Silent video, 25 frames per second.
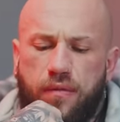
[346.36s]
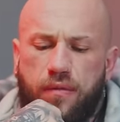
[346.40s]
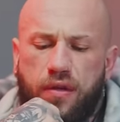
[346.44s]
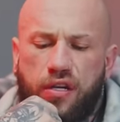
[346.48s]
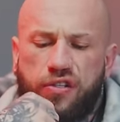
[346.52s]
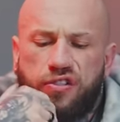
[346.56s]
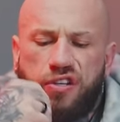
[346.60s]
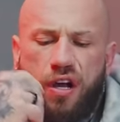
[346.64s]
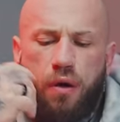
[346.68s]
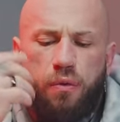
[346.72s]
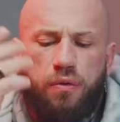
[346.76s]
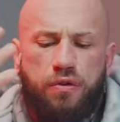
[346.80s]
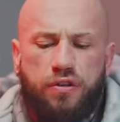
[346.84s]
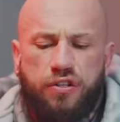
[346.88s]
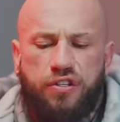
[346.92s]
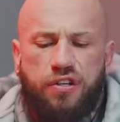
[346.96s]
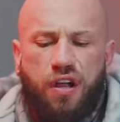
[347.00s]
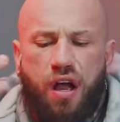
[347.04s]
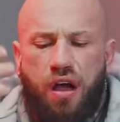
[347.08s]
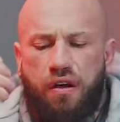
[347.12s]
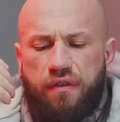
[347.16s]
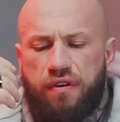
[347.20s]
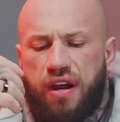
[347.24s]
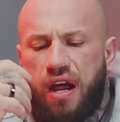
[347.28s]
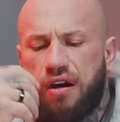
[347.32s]
So
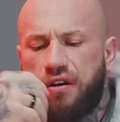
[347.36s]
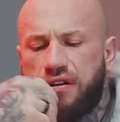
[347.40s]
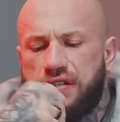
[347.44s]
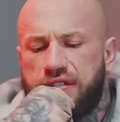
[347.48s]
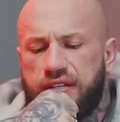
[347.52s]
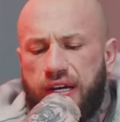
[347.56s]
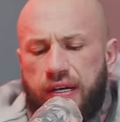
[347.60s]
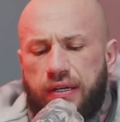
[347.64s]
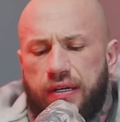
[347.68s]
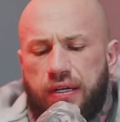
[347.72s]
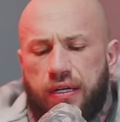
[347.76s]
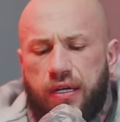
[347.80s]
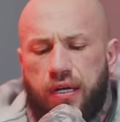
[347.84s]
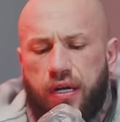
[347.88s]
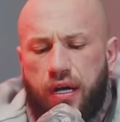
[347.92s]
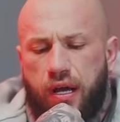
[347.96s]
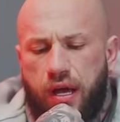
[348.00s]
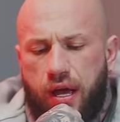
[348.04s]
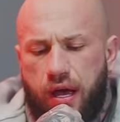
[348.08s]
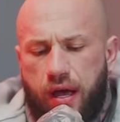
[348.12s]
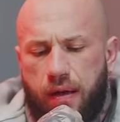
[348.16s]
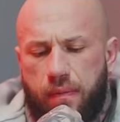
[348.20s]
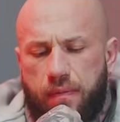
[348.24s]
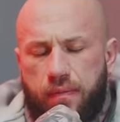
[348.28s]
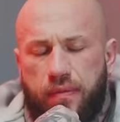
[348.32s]
starting with adductor,
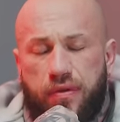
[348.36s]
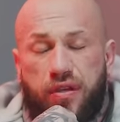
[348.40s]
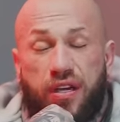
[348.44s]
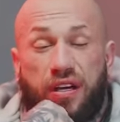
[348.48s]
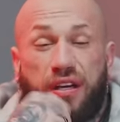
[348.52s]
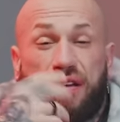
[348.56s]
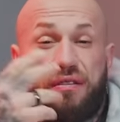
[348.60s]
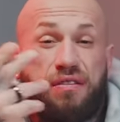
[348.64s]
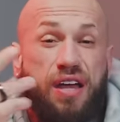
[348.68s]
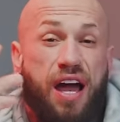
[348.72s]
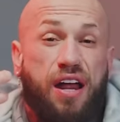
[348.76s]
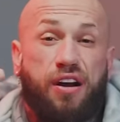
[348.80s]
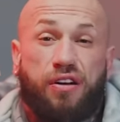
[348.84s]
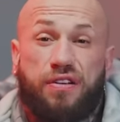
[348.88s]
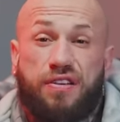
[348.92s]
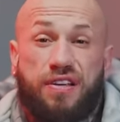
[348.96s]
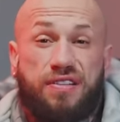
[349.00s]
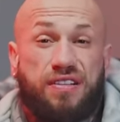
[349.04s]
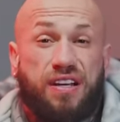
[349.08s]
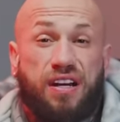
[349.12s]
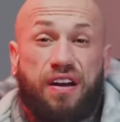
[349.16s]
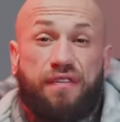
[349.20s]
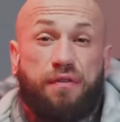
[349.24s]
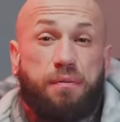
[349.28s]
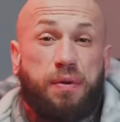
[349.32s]
um, your can
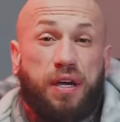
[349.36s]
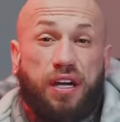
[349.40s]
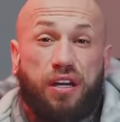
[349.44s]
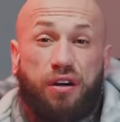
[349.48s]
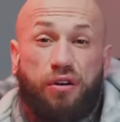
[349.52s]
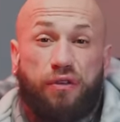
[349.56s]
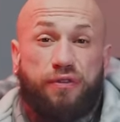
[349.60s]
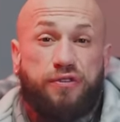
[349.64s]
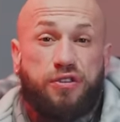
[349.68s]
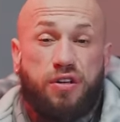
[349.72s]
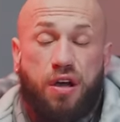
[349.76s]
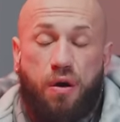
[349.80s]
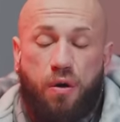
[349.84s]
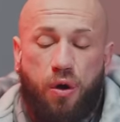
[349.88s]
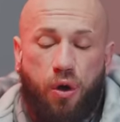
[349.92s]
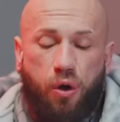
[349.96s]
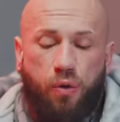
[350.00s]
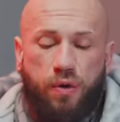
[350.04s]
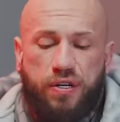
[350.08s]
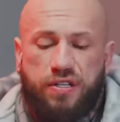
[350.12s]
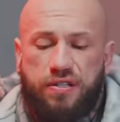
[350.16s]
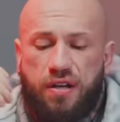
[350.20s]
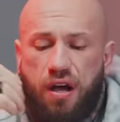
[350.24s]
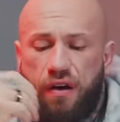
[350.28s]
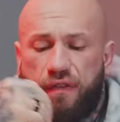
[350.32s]
never be big enough, so
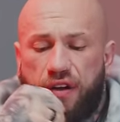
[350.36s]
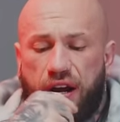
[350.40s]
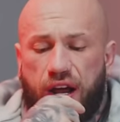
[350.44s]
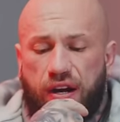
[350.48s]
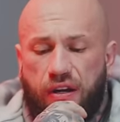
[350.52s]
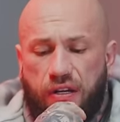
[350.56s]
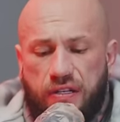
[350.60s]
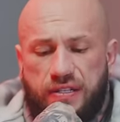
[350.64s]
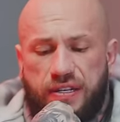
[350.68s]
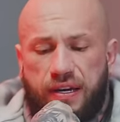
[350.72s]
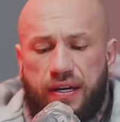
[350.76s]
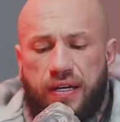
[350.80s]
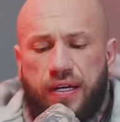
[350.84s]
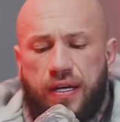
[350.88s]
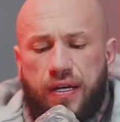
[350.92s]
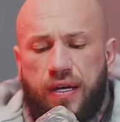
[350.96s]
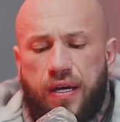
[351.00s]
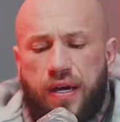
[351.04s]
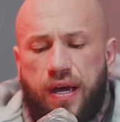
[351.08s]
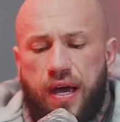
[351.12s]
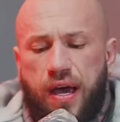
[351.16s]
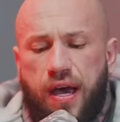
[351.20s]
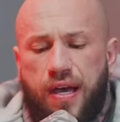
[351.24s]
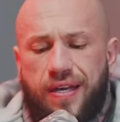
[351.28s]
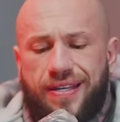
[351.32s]
always start with an adductor.
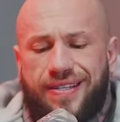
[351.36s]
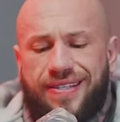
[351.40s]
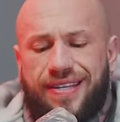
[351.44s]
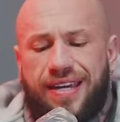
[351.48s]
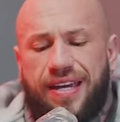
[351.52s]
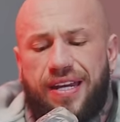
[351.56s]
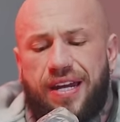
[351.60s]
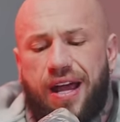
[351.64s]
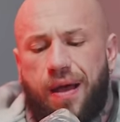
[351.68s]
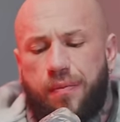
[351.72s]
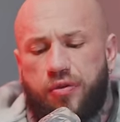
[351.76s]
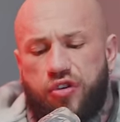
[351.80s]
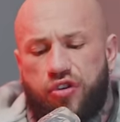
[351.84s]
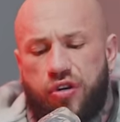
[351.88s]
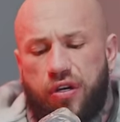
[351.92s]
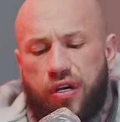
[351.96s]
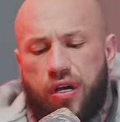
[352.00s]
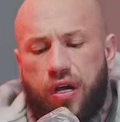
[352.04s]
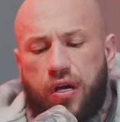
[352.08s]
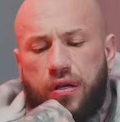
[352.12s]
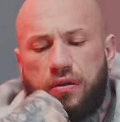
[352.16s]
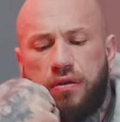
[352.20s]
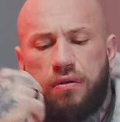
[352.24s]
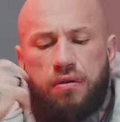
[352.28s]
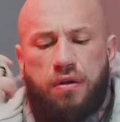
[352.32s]
Uh, seated hamstring
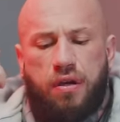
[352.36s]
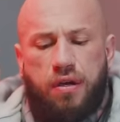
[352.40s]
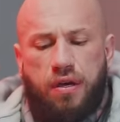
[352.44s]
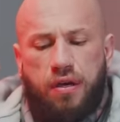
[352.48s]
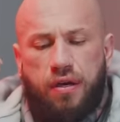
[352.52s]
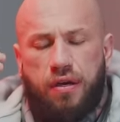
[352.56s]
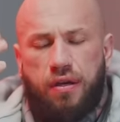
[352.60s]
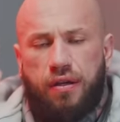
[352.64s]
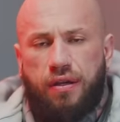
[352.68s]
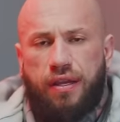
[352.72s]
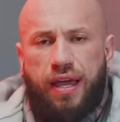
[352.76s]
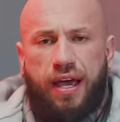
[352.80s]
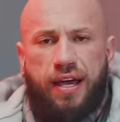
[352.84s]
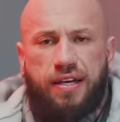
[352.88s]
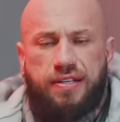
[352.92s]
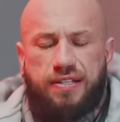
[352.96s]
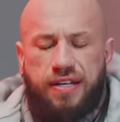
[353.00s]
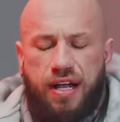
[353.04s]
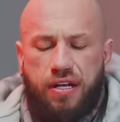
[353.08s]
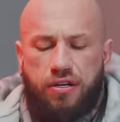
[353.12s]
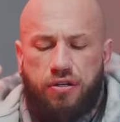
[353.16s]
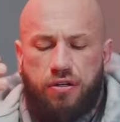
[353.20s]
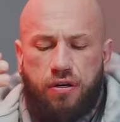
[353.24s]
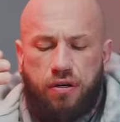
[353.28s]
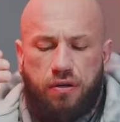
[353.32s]
curl, leg
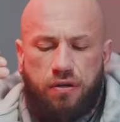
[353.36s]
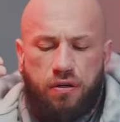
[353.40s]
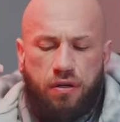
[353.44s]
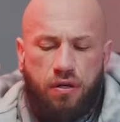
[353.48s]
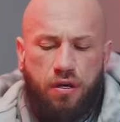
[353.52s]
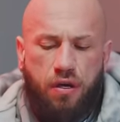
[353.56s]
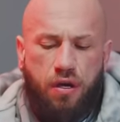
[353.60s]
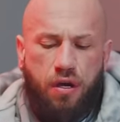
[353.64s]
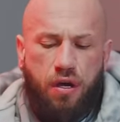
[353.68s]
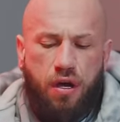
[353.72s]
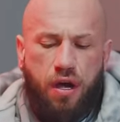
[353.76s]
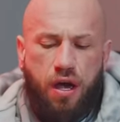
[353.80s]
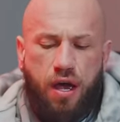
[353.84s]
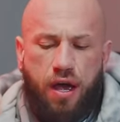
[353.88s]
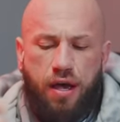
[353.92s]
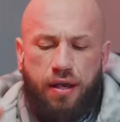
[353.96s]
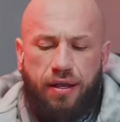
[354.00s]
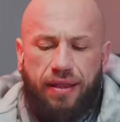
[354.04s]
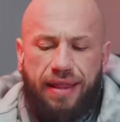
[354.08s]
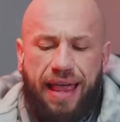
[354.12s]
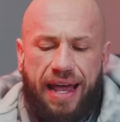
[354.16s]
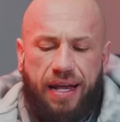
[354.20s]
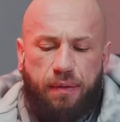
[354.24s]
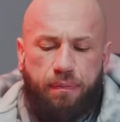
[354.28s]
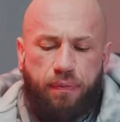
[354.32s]
extension, uh,
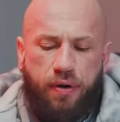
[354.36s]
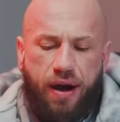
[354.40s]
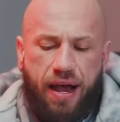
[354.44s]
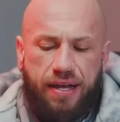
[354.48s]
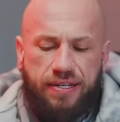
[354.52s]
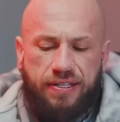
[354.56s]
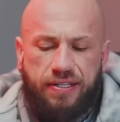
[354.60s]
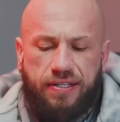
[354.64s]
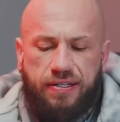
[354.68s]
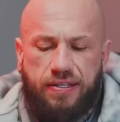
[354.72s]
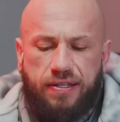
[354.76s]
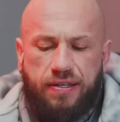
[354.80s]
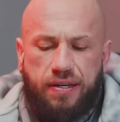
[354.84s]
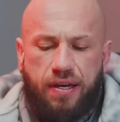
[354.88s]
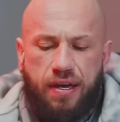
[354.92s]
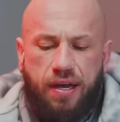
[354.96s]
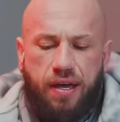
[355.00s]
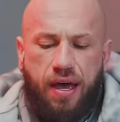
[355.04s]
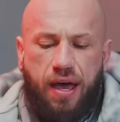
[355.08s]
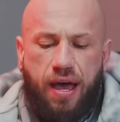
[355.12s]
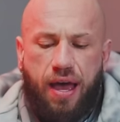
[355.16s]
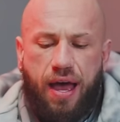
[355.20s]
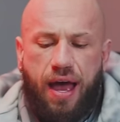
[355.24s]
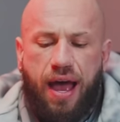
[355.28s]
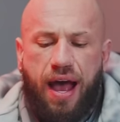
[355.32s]
leg press,
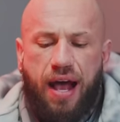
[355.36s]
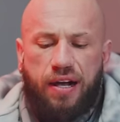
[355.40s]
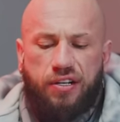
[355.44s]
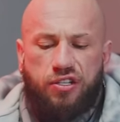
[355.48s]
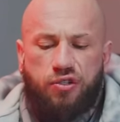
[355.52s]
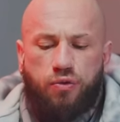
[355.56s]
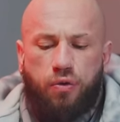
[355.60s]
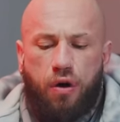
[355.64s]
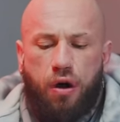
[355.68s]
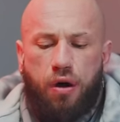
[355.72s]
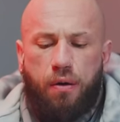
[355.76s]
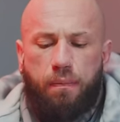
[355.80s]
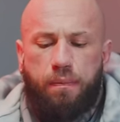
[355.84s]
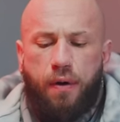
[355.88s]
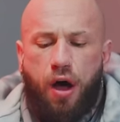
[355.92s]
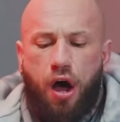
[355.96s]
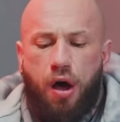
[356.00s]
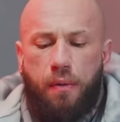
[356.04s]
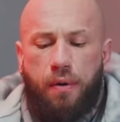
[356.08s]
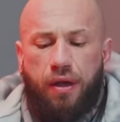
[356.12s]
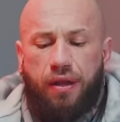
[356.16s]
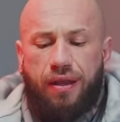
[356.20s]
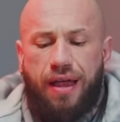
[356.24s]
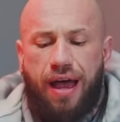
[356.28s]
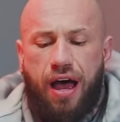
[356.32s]
uh, hack squat,
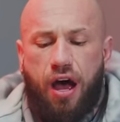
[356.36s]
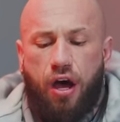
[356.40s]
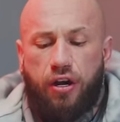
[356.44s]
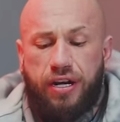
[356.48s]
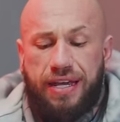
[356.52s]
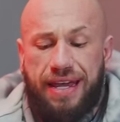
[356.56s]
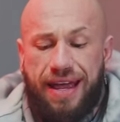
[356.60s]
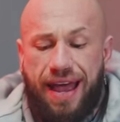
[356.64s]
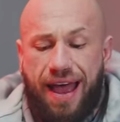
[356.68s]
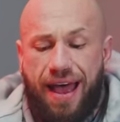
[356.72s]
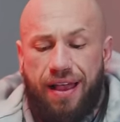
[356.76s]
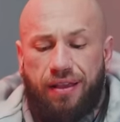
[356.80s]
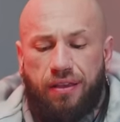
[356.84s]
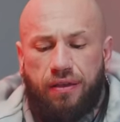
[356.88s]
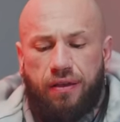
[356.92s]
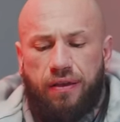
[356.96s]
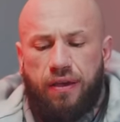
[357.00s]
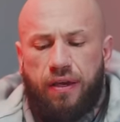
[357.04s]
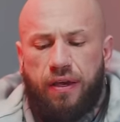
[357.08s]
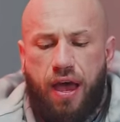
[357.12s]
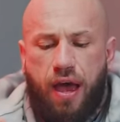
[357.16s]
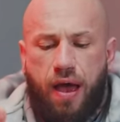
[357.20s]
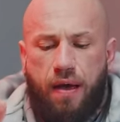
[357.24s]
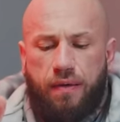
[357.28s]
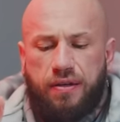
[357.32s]
barbell RDL,
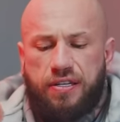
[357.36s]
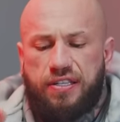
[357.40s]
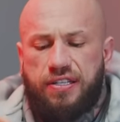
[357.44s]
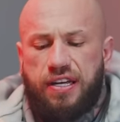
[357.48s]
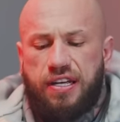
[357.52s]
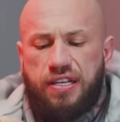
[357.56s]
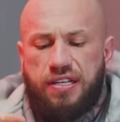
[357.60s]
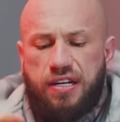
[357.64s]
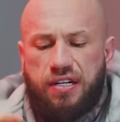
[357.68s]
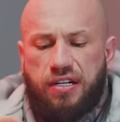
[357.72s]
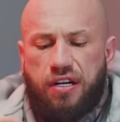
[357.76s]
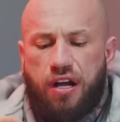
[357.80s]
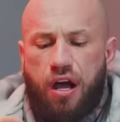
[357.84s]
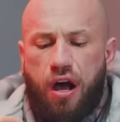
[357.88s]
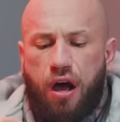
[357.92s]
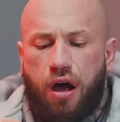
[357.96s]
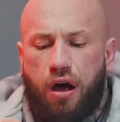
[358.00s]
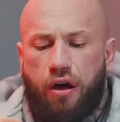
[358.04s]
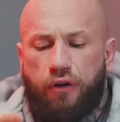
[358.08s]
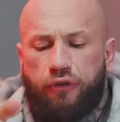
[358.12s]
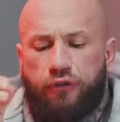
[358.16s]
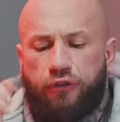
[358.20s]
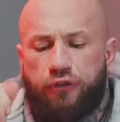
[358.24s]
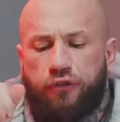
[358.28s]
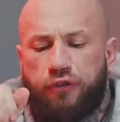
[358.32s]
uh, seated
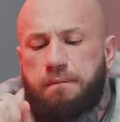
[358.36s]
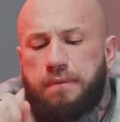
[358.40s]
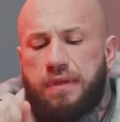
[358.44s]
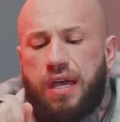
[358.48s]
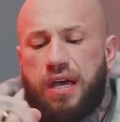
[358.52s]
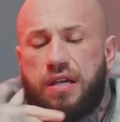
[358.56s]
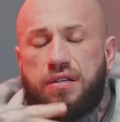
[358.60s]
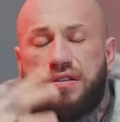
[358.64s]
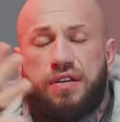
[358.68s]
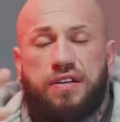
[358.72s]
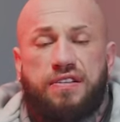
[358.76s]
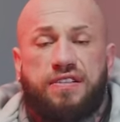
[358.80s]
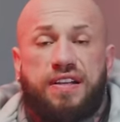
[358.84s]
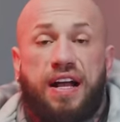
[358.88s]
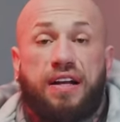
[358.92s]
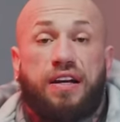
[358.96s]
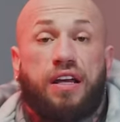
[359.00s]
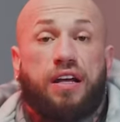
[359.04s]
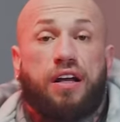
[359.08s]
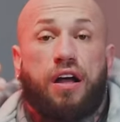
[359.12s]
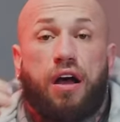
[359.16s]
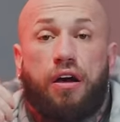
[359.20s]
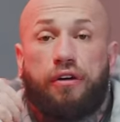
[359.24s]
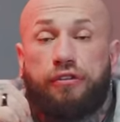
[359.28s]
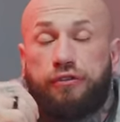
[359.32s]
calf into a
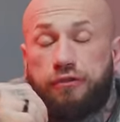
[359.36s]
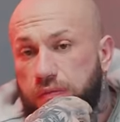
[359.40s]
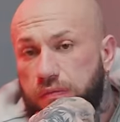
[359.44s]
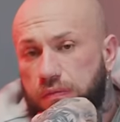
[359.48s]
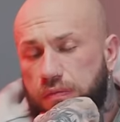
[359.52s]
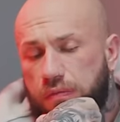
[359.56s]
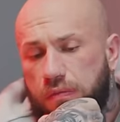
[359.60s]
standing calf.